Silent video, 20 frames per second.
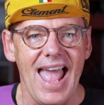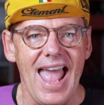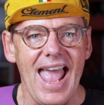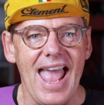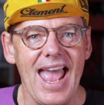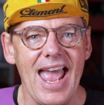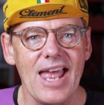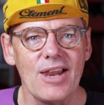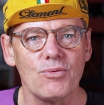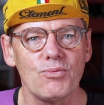
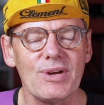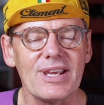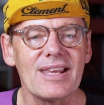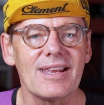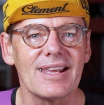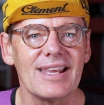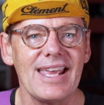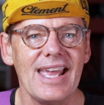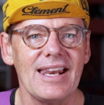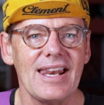and we
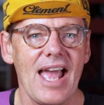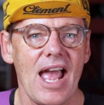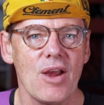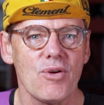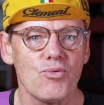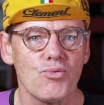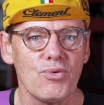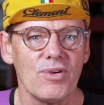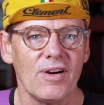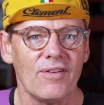can get a
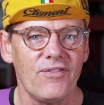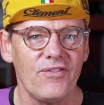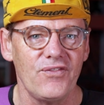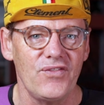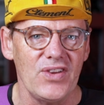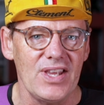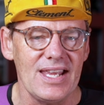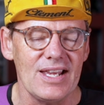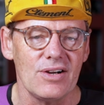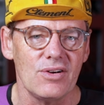real
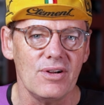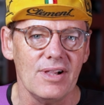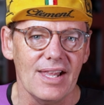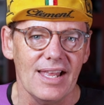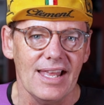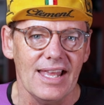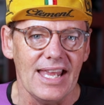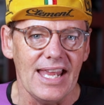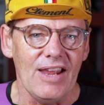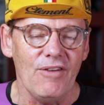feel
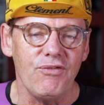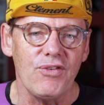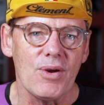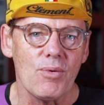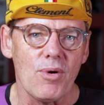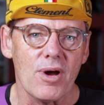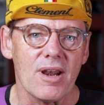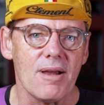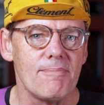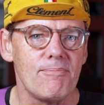if we
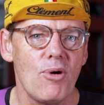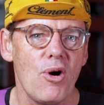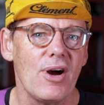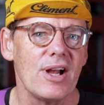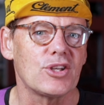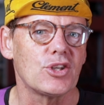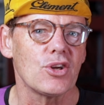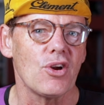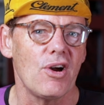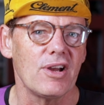want to buy
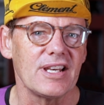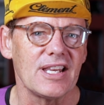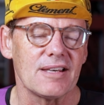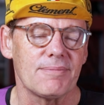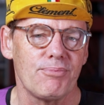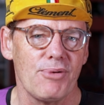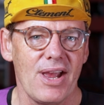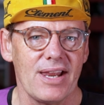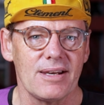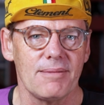a Chinese
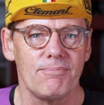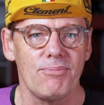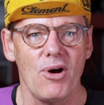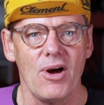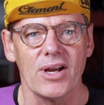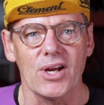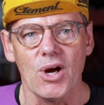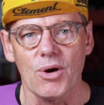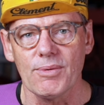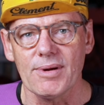branded
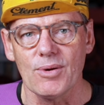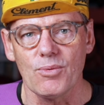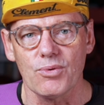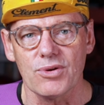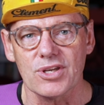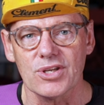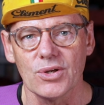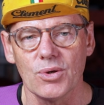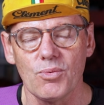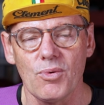bike or we
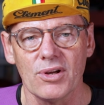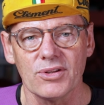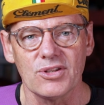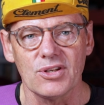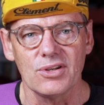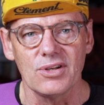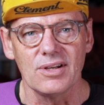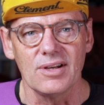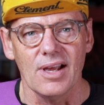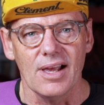still want
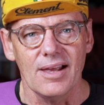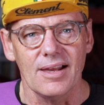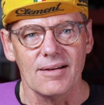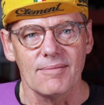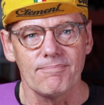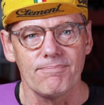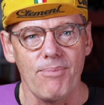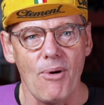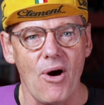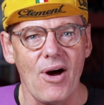to
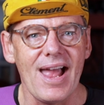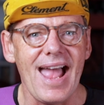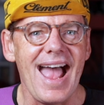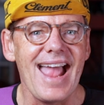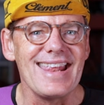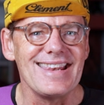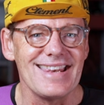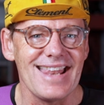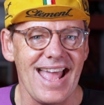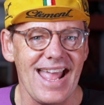buy
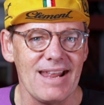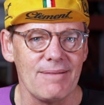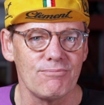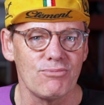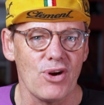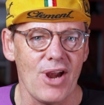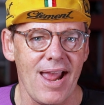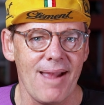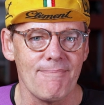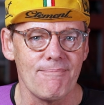a name
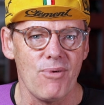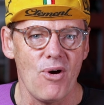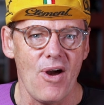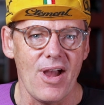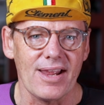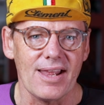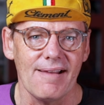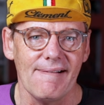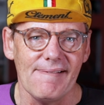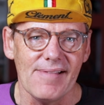brand
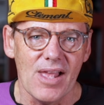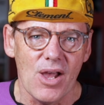bike.